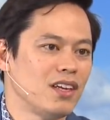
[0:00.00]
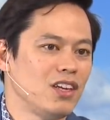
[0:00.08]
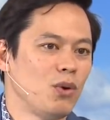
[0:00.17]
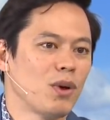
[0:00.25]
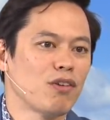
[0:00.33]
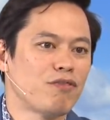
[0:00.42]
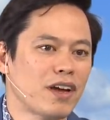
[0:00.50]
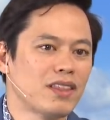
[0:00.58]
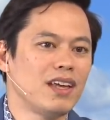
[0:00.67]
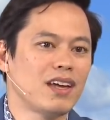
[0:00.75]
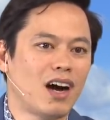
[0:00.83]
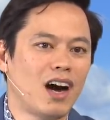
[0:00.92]
You want to affect
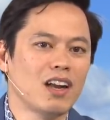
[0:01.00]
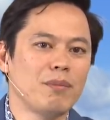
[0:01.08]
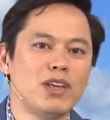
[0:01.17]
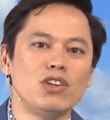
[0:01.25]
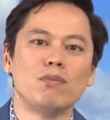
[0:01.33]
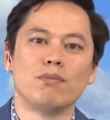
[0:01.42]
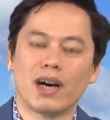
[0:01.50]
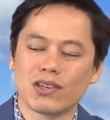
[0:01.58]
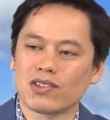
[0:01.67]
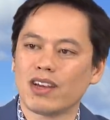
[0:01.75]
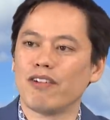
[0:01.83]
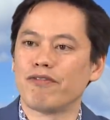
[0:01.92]
the economy? You
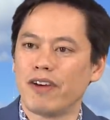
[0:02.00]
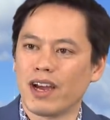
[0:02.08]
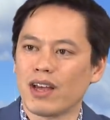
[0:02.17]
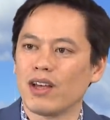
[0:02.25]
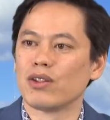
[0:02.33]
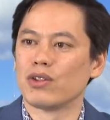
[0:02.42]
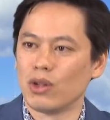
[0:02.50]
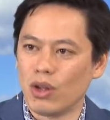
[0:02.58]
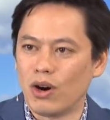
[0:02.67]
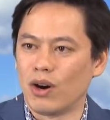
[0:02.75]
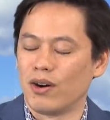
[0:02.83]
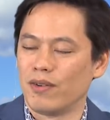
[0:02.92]
must affect the
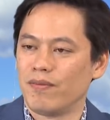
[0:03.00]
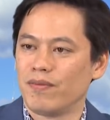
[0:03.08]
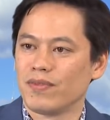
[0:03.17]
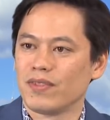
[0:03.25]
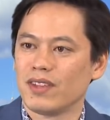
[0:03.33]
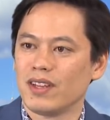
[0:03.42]
law.